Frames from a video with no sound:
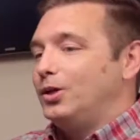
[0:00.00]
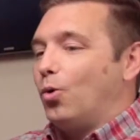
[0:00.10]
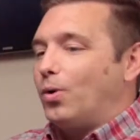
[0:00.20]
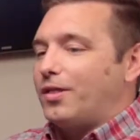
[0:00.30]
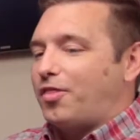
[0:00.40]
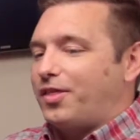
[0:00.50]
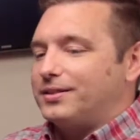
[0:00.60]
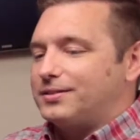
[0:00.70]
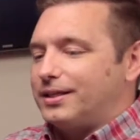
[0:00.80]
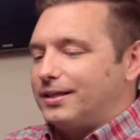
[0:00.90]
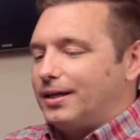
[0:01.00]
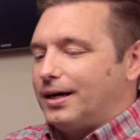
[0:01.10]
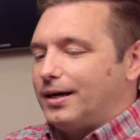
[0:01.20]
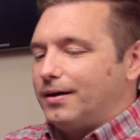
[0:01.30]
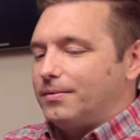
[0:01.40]
You know, one of the things
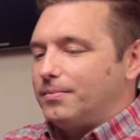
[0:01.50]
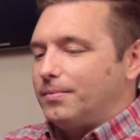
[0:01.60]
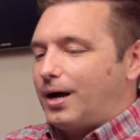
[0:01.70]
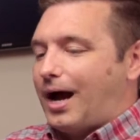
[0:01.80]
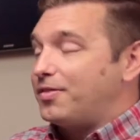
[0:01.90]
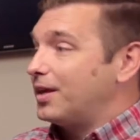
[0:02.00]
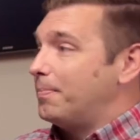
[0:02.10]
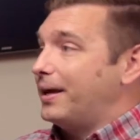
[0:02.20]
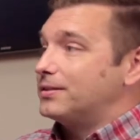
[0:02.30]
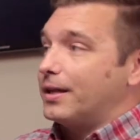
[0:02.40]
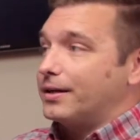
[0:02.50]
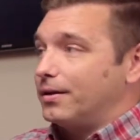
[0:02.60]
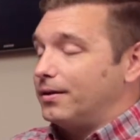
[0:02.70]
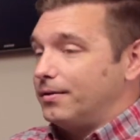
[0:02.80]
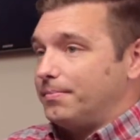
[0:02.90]
that I think made a
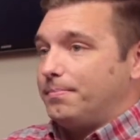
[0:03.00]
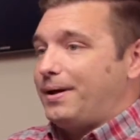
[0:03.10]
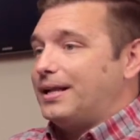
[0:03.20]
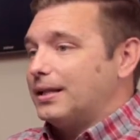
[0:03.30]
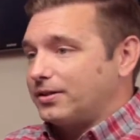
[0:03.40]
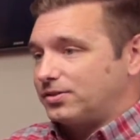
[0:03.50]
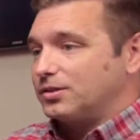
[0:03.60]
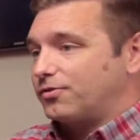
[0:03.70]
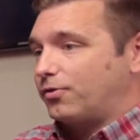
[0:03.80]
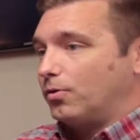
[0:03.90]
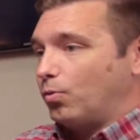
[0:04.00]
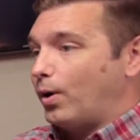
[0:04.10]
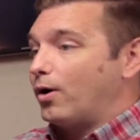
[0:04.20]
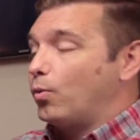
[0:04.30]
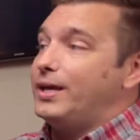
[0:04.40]
lot of sense for
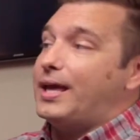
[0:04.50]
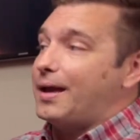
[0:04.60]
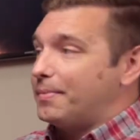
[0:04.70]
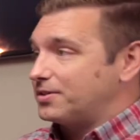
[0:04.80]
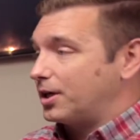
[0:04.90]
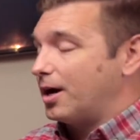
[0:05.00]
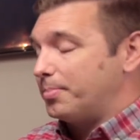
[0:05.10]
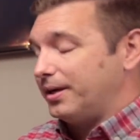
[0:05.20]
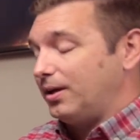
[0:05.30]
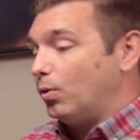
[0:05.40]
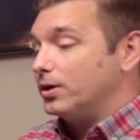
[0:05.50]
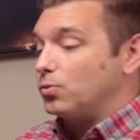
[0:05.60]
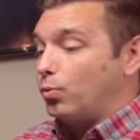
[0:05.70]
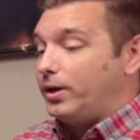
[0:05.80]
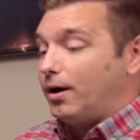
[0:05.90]
where we came as a company was
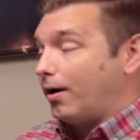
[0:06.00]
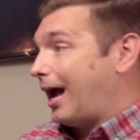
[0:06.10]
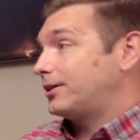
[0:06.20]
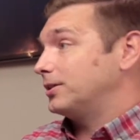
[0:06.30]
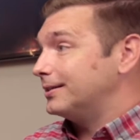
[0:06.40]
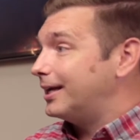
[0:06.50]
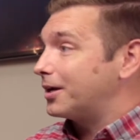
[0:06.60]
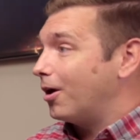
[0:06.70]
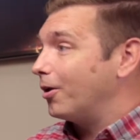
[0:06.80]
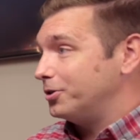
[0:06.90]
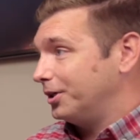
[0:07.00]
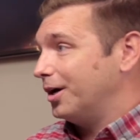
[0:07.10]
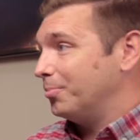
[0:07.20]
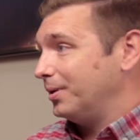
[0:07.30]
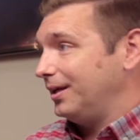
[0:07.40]
we are actually a technology
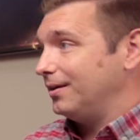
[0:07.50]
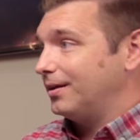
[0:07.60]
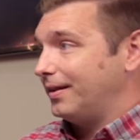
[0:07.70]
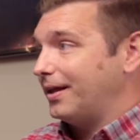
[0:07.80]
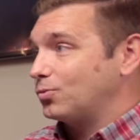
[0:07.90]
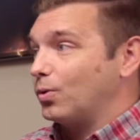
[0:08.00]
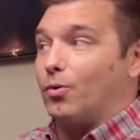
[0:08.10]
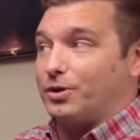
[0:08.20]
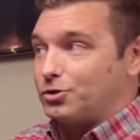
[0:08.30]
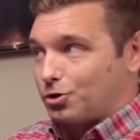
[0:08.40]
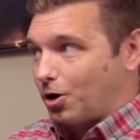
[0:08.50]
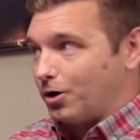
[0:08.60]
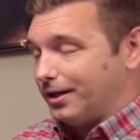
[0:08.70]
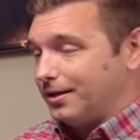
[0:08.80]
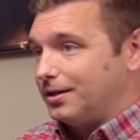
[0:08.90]
company, and that's where we
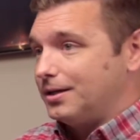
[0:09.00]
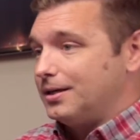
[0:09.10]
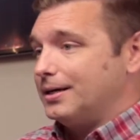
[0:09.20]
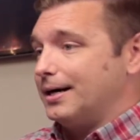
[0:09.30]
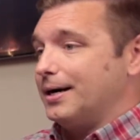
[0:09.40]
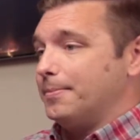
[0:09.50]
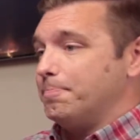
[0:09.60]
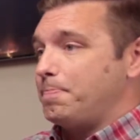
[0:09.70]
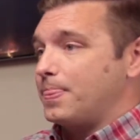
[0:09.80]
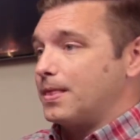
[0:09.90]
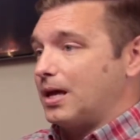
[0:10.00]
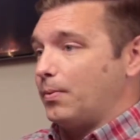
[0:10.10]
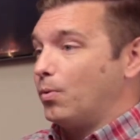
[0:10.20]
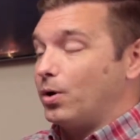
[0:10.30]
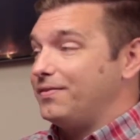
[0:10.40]
started. And we
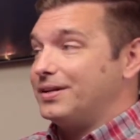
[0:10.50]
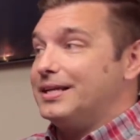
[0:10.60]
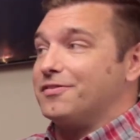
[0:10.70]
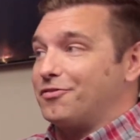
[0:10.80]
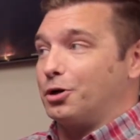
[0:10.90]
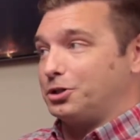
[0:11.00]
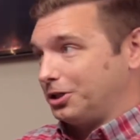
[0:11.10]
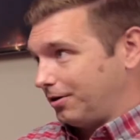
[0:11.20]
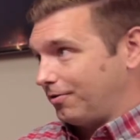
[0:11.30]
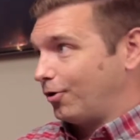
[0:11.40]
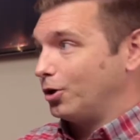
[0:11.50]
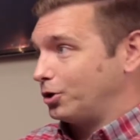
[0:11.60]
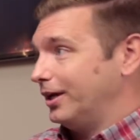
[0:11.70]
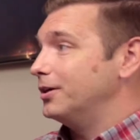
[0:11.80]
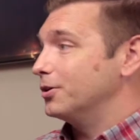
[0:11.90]
weren't even in the furniture
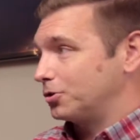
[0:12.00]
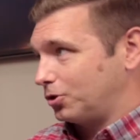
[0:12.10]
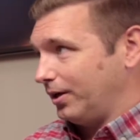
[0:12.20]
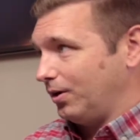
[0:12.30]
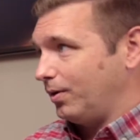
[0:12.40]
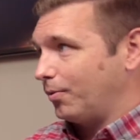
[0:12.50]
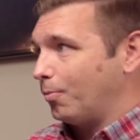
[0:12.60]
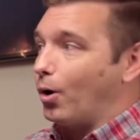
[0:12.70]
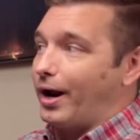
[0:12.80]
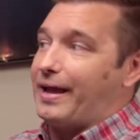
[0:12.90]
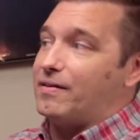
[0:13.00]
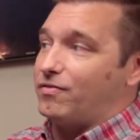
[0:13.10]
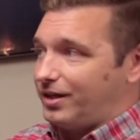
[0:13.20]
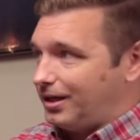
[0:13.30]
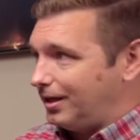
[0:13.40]
industry. We were more AV
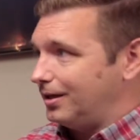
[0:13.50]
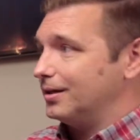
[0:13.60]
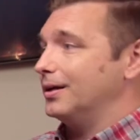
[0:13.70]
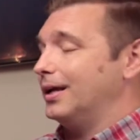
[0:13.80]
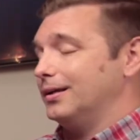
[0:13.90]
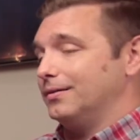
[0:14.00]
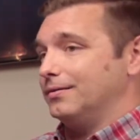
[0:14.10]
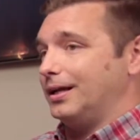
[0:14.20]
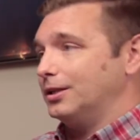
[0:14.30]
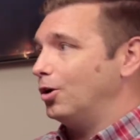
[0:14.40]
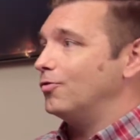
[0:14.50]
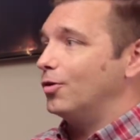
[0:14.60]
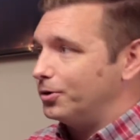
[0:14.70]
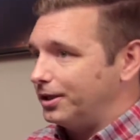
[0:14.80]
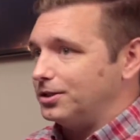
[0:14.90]
and low
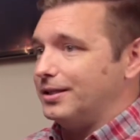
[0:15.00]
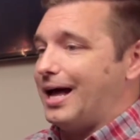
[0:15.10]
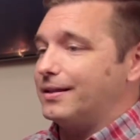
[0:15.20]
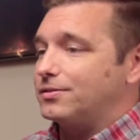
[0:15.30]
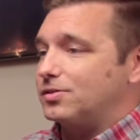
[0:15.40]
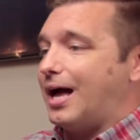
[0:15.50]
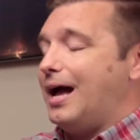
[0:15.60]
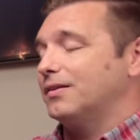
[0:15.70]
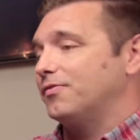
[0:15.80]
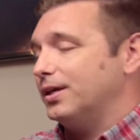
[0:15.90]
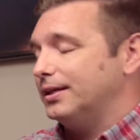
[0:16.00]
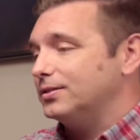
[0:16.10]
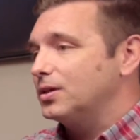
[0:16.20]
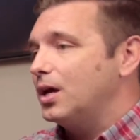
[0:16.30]
voltage and that style of things.